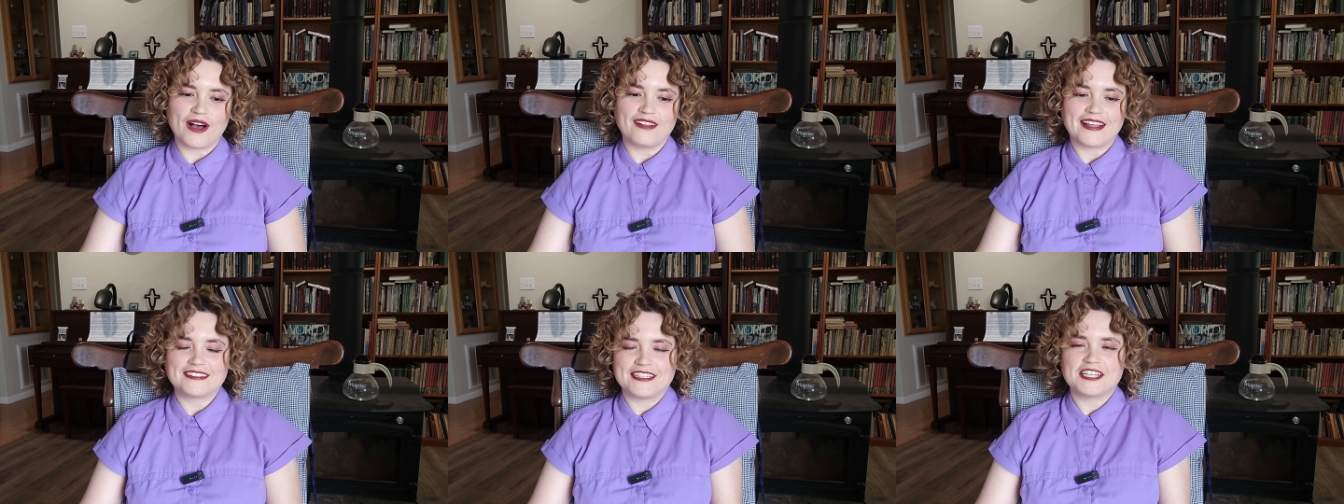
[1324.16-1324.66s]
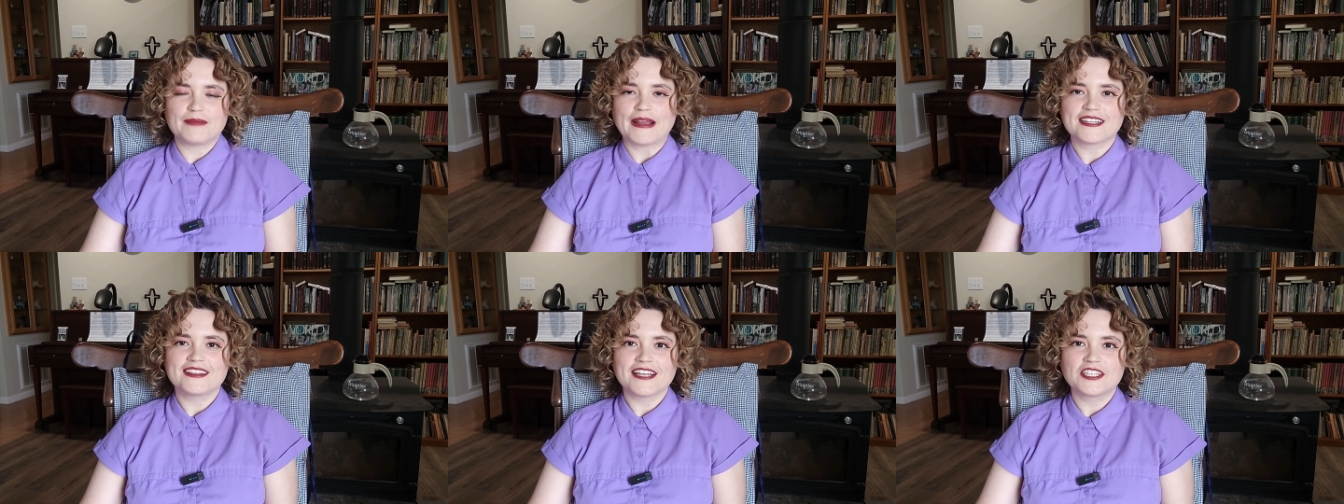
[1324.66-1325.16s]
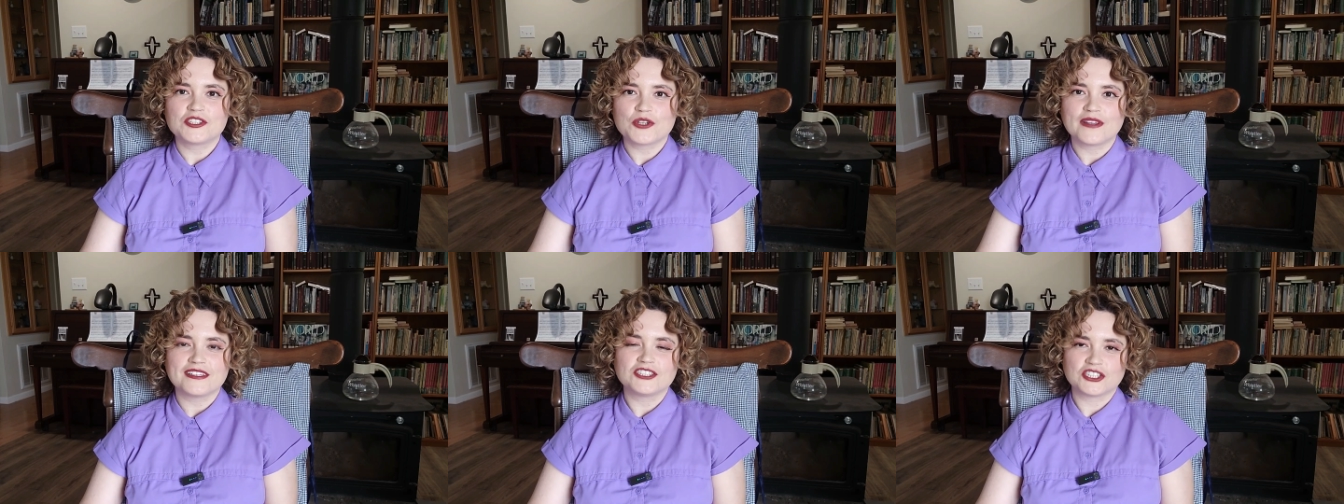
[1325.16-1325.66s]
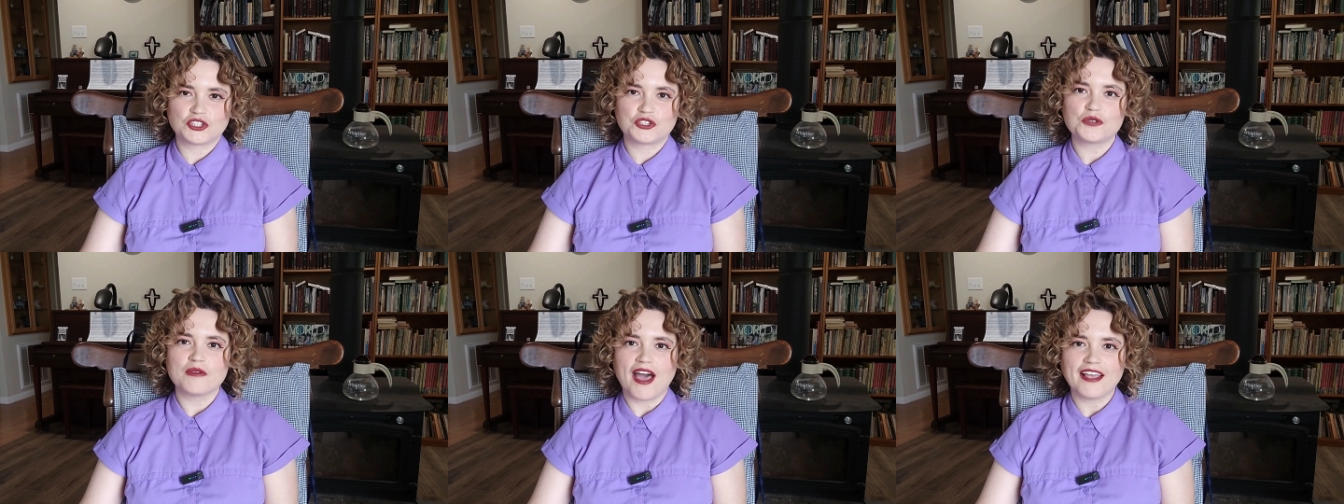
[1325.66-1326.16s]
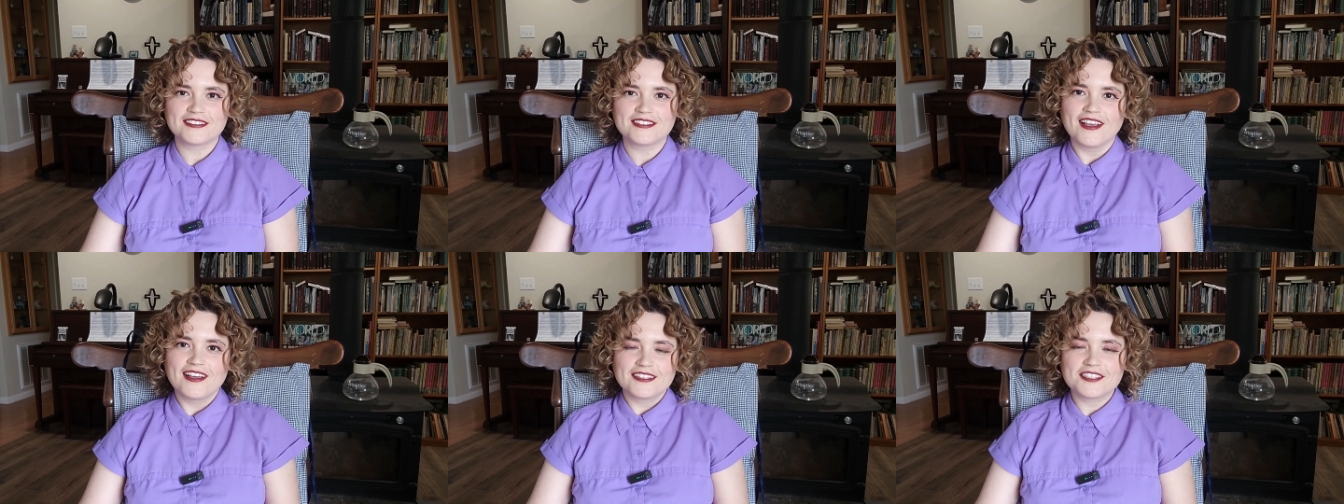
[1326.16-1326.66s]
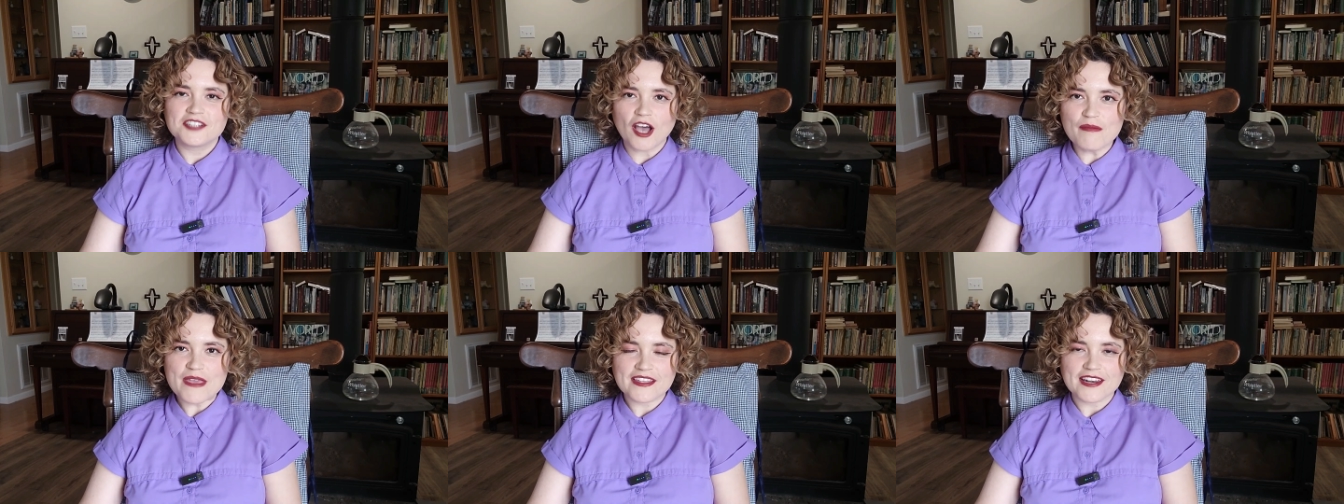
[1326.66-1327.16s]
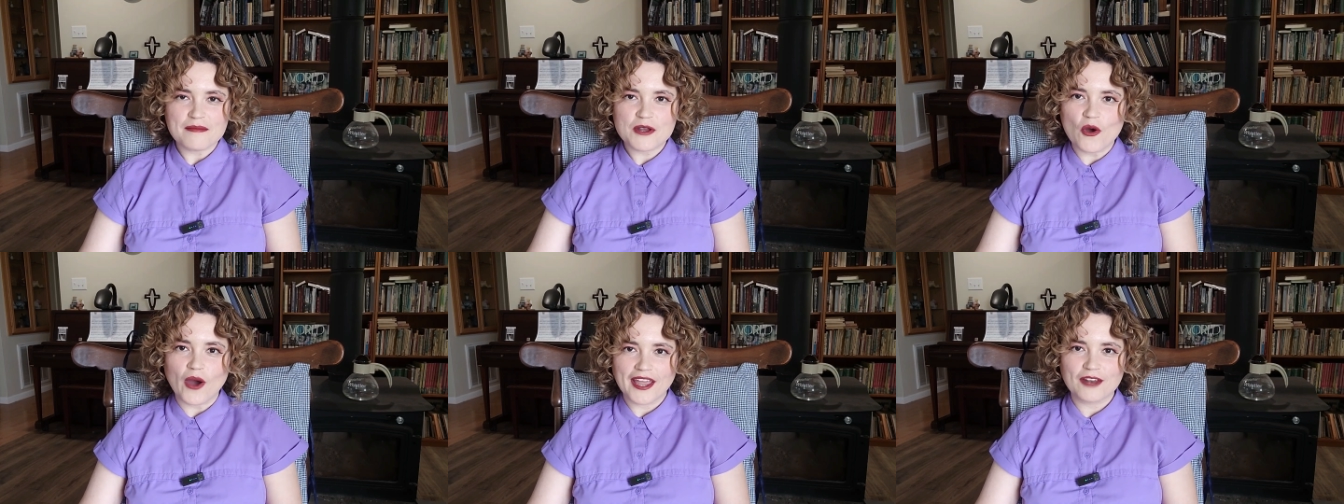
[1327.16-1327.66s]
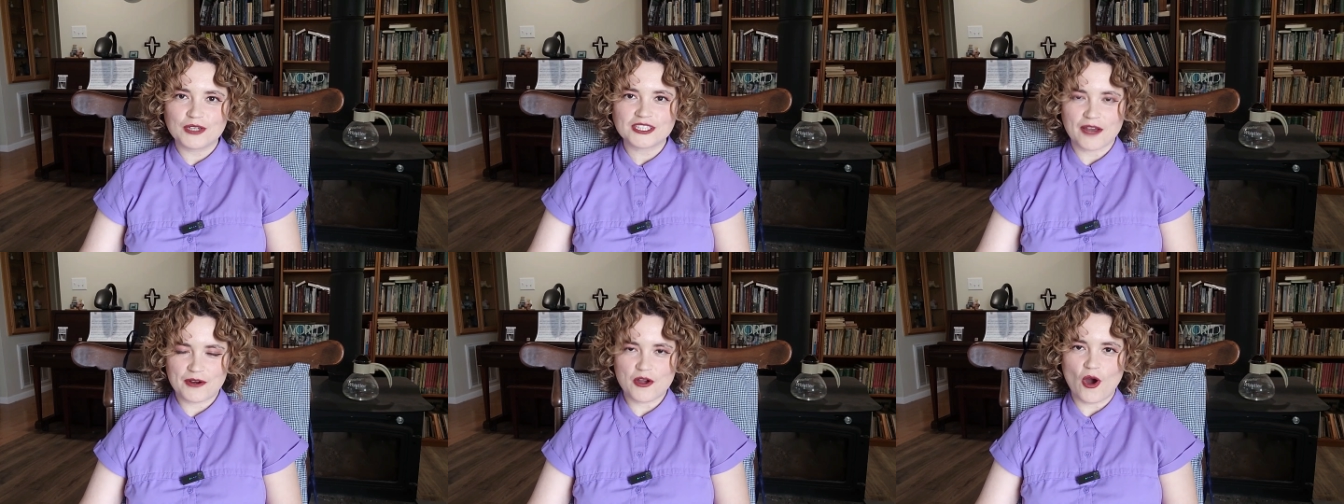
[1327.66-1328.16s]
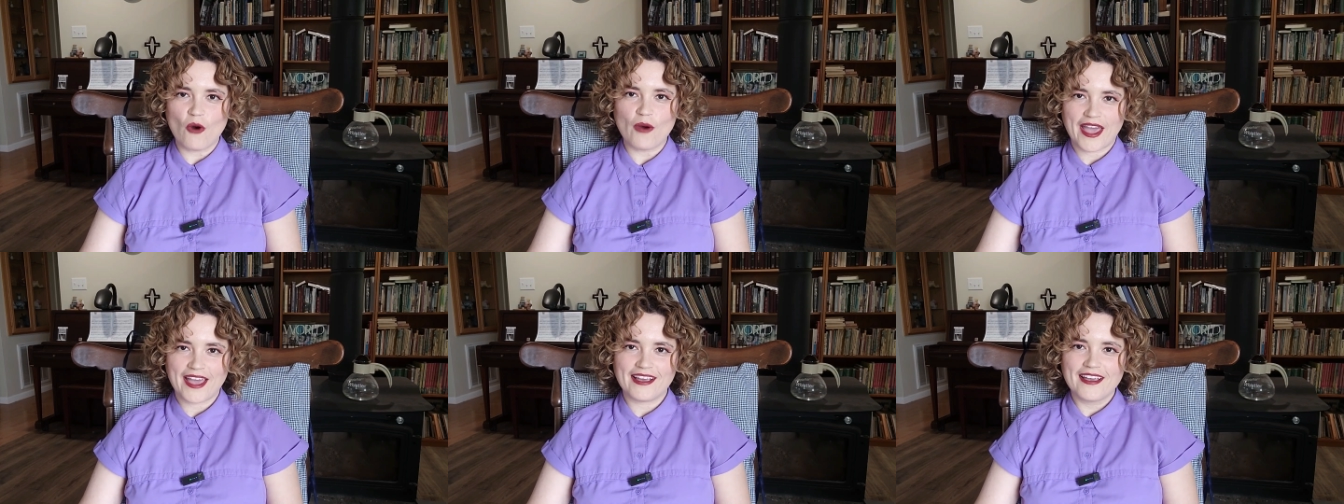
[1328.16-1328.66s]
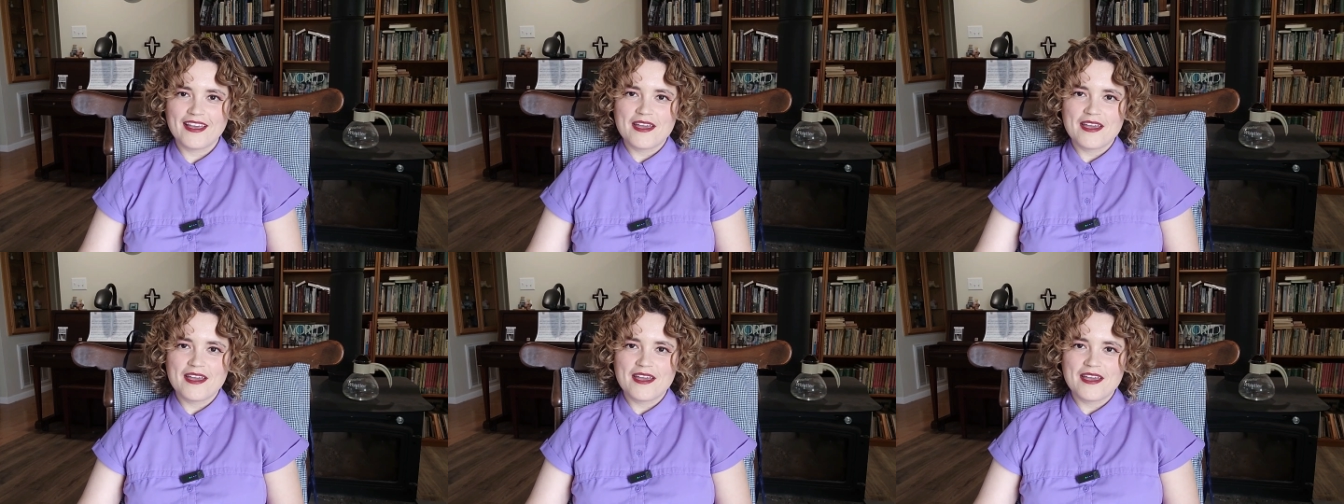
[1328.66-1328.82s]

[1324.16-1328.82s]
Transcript: well, that's the expected thing to do and they're just too nice to tell me that I'm annoying and wish I would go away.